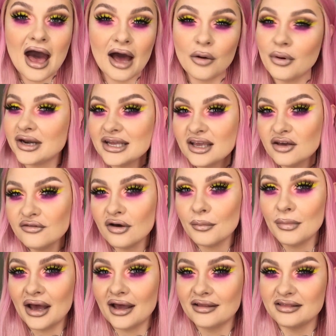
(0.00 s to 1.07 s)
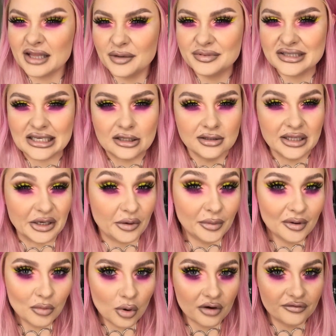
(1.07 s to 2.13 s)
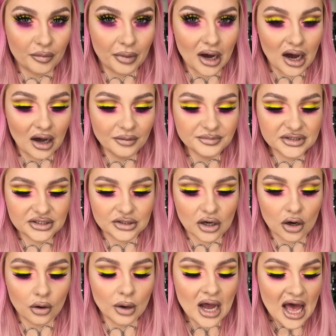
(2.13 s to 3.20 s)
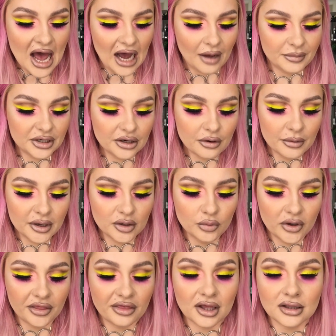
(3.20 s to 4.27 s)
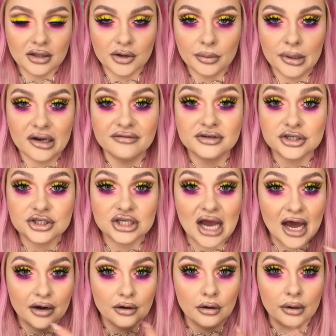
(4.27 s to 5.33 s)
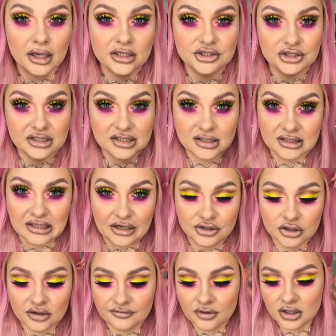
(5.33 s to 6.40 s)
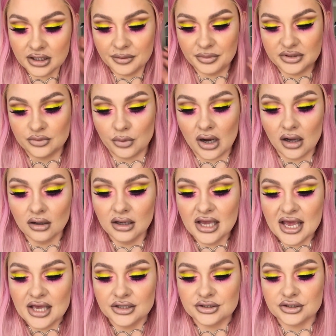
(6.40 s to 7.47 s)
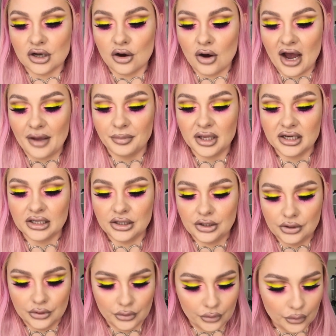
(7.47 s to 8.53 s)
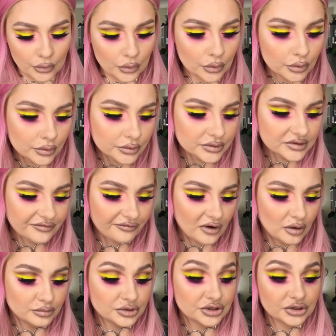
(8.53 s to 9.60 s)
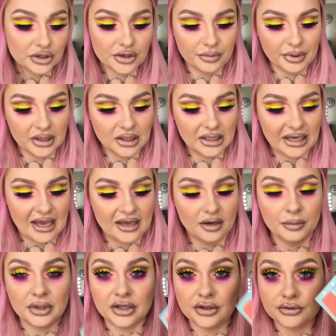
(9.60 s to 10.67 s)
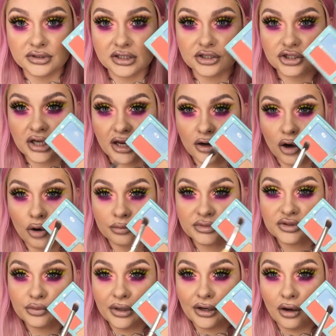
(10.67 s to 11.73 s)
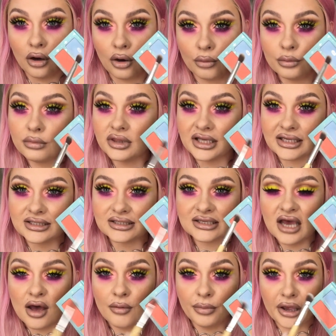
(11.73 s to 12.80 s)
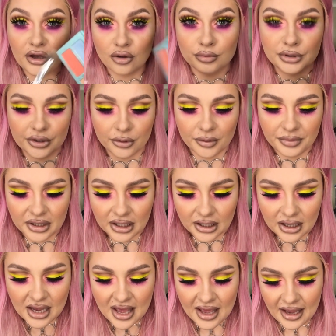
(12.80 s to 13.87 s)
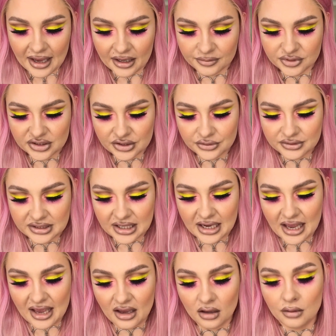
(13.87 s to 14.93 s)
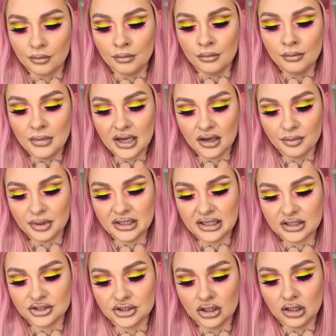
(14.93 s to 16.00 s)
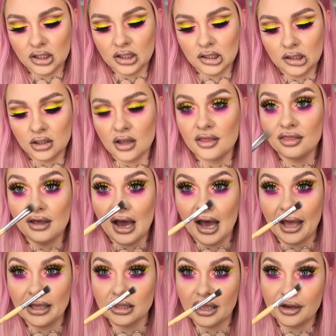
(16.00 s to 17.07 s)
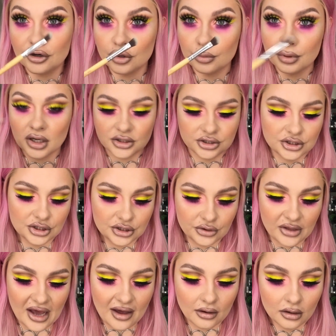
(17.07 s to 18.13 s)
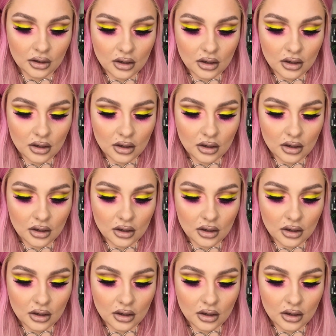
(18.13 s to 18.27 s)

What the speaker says: I want to give my lips a little bit more of a pop, so I'm going to go in with a little bit of a shadow in just the center of the lip as well. So I'm going to use, from Sugarpill again, I'm going to use the shade Home Sweet Home, this pale blue up here, and I'm just using a Makeup Addiction, the highlighter brush to do that.